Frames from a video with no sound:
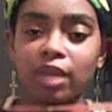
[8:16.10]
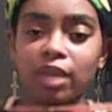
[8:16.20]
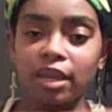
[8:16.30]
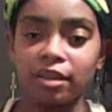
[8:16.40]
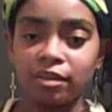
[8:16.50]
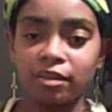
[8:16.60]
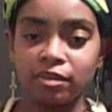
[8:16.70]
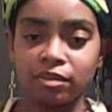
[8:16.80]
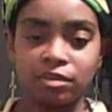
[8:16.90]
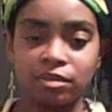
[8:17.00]
okay?
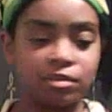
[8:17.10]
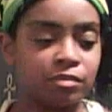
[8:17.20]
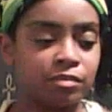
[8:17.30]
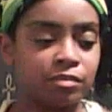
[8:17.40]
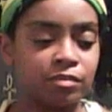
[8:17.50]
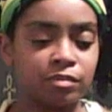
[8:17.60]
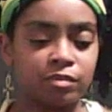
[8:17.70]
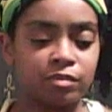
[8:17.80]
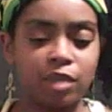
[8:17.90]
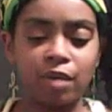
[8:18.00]

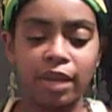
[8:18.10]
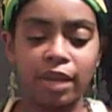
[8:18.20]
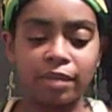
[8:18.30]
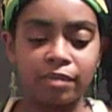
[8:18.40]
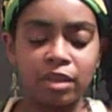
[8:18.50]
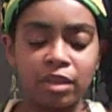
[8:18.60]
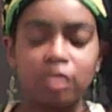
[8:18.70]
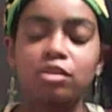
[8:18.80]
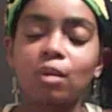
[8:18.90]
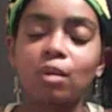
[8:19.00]
Alright,
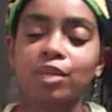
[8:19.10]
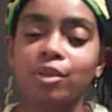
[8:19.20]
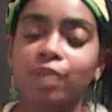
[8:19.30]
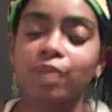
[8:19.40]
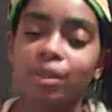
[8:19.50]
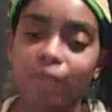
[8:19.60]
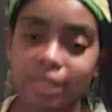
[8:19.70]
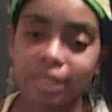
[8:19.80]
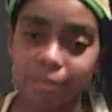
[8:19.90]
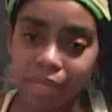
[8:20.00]
so I want to create a
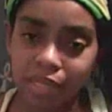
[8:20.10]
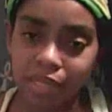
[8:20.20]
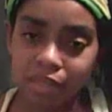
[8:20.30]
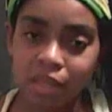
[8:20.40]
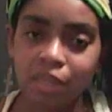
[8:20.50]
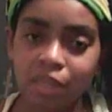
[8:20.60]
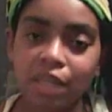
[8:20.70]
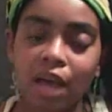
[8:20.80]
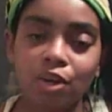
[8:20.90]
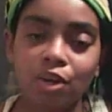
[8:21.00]
waistband.
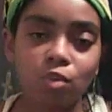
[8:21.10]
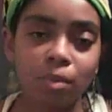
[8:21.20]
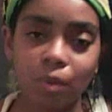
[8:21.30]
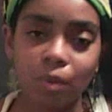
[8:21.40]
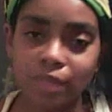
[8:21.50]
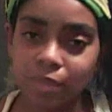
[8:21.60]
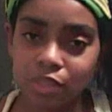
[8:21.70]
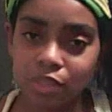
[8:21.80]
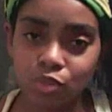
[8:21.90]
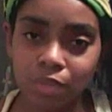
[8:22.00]
Now, I don't want my
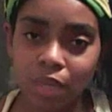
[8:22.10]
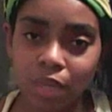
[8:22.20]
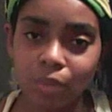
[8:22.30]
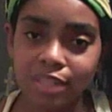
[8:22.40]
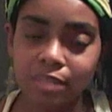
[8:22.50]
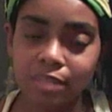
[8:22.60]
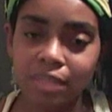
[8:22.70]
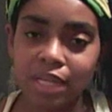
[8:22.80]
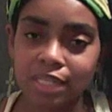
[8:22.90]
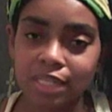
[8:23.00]
waistband too big. I want it to
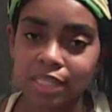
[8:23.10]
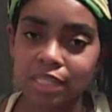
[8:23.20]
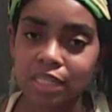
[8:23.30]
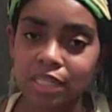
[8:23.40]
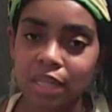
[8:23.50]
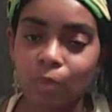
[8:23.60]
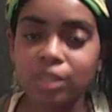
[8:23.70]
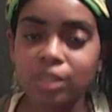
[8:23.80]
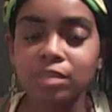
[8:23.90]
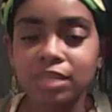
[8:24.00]
be kind of snug. I
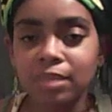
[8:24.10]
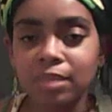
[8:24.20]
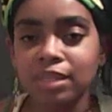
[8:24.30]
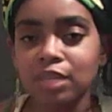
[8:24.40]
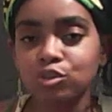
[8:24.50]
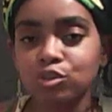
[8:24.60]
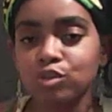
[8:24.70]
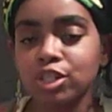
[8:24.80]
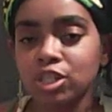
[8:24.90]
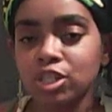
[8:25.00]
want it to be something that'll
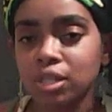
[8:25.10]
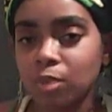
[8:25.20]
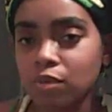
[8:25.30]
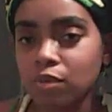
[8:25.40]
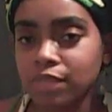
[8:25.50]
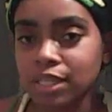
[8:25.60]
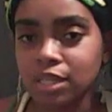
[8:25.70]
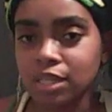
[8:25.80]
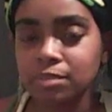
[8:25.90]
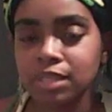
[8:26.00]
stretch and get up over the
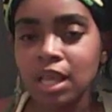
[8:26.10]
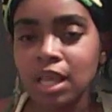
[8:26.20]
hips.